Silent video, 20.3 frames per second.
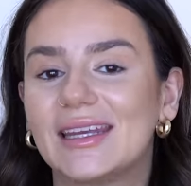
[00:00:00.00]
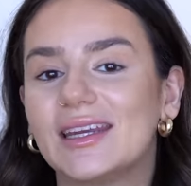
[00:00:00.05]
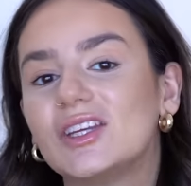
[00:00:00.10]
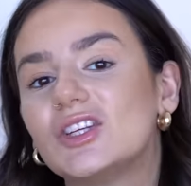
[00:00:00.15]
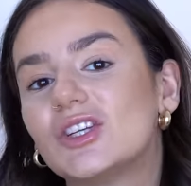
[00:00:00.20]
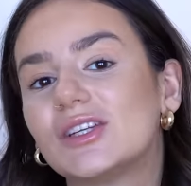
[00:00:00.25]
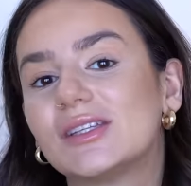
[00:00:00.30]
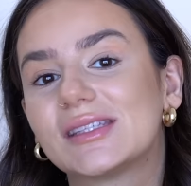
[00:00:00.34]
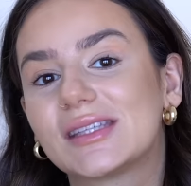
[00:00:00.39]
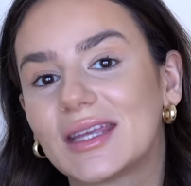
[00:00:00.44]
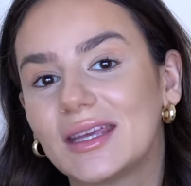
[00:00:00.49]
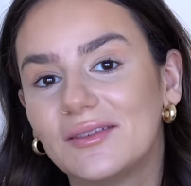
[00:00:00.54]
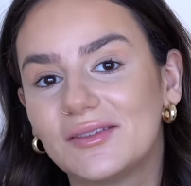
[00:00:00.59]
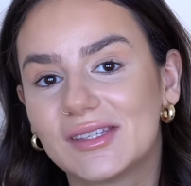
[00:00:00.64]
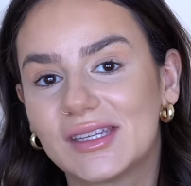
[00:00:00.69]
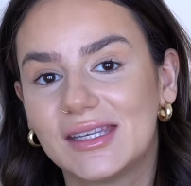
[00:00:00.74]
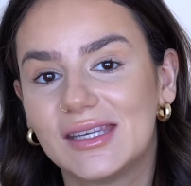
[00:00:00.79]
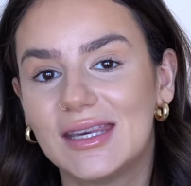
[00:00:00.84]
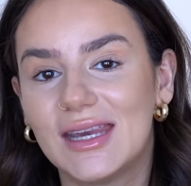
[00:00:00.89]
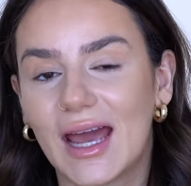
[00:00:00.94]
It just gives
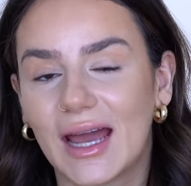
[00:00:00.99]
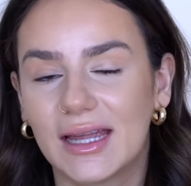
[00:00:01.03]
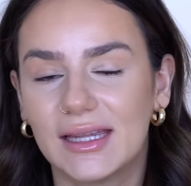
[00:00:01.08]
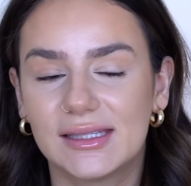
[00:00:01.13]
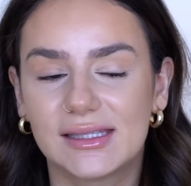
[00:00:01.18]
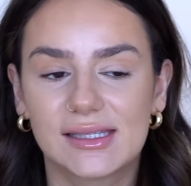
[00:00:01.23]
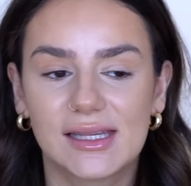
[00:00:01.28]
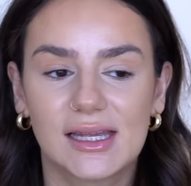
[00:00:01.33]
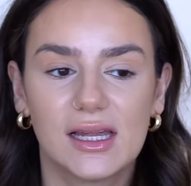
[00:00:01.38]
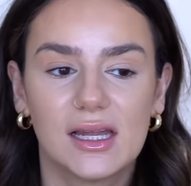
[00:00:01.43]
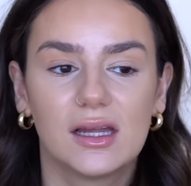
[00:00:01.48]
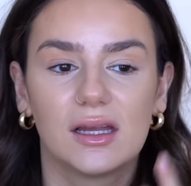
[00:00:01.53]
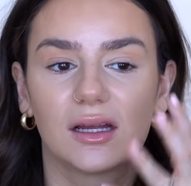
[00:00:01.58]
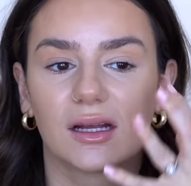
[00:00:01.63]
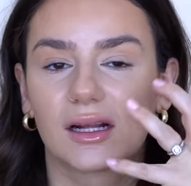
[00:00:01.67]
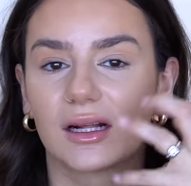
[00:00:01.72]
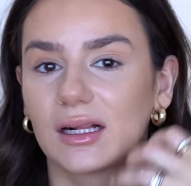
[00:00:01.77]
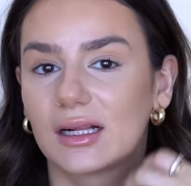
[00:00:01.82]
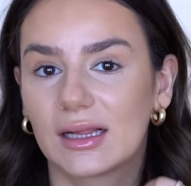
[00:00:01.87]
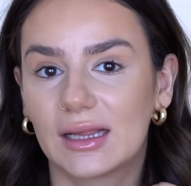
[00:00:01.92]
a nice
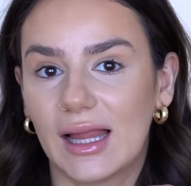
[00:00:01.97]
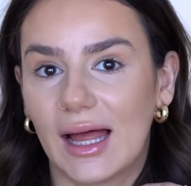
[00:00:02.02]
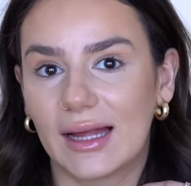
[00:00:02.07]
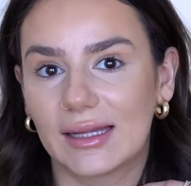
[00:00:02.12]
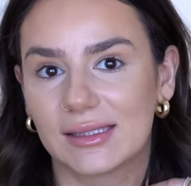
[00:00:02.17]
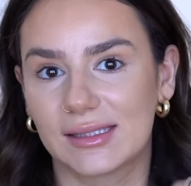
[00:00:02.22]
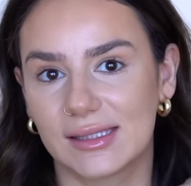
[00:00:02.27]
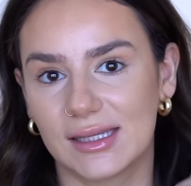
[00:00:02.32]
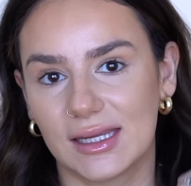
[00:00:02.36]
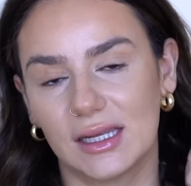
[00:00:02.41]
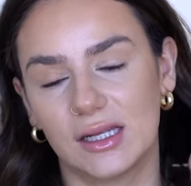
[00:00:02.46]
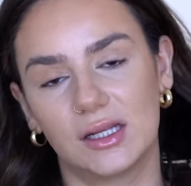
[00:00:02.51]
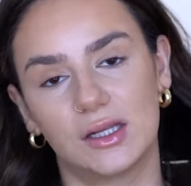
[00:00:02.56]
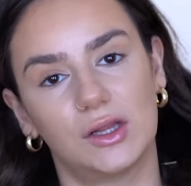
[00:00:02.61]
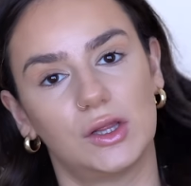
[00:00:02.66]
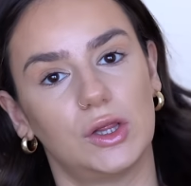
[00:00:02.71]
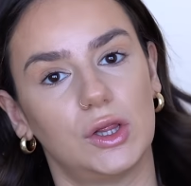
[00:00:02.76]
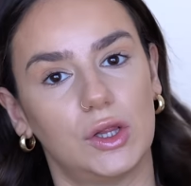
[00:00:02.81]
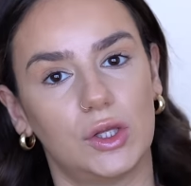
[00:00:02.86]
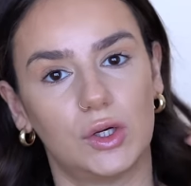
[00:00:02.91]
glassy
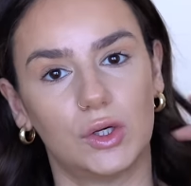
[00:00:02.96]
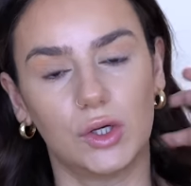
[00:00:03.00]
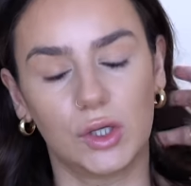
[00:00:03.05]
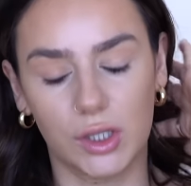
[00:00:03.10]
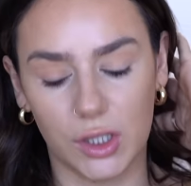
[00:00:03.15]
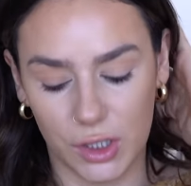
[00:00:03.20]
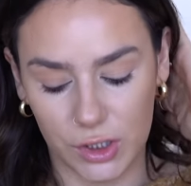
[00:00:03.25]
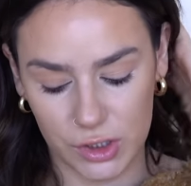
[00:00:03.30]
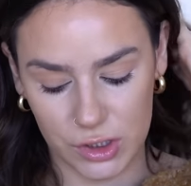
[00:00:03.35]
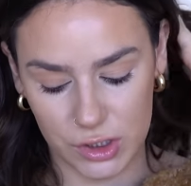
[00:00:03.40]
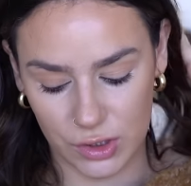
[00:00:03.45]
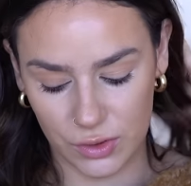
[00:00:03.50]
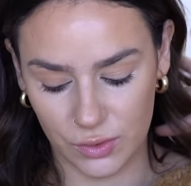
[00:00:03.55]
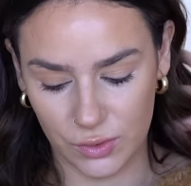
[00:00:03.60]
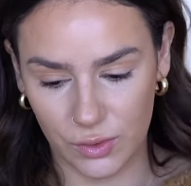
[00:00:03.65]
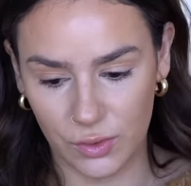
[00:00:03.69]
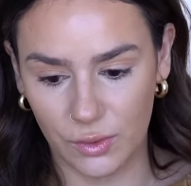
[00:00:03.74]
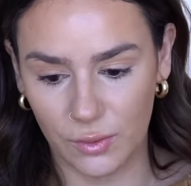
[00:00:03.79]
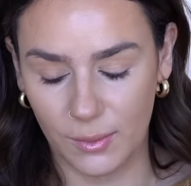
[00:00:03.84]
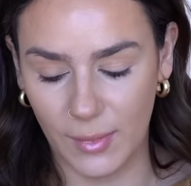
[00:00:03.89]
look
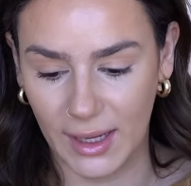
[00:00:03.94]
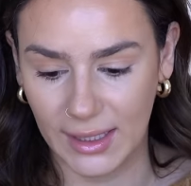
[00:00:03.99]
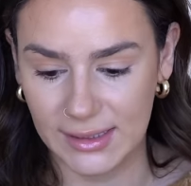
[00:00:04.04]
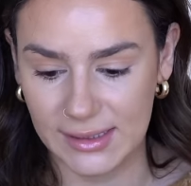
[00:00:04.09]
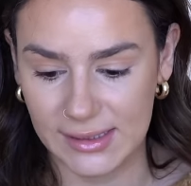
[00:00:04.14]
to my